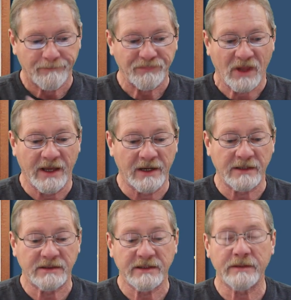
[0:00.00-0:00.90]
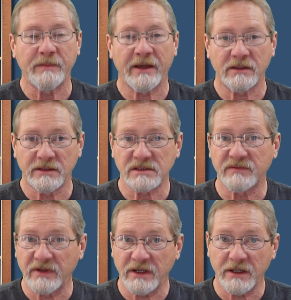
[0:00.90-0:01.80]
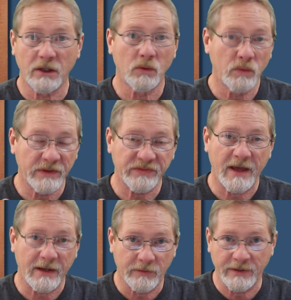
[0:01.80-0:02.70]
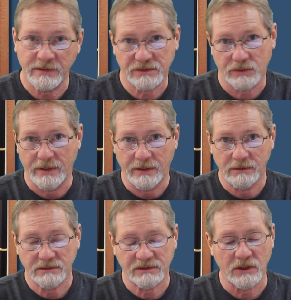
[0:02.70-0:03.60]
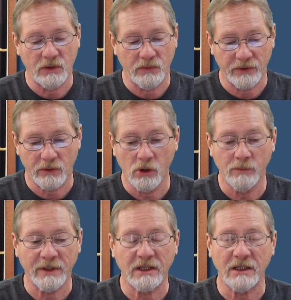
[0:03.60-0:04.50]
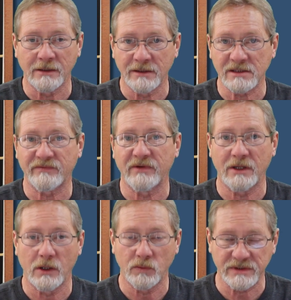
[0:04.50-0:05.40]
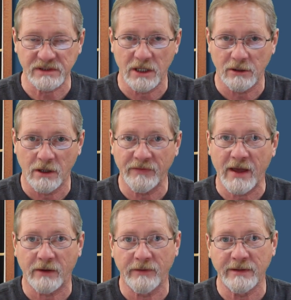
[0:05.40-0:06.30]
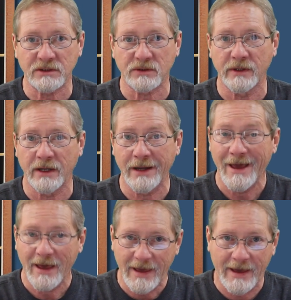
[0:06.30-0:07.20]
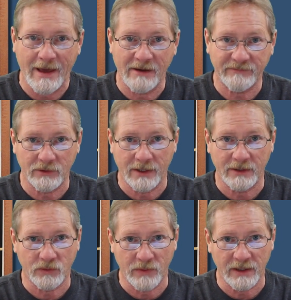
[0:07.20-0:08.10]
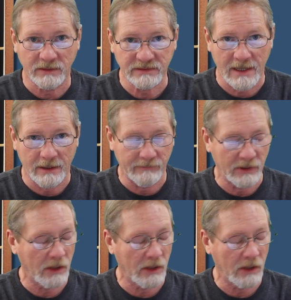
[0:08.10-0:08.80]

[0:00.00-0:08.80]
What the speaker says: And I did make this video with that green screen. So the chroma key in this video was done on that green screen after I got the wrinkles out of it.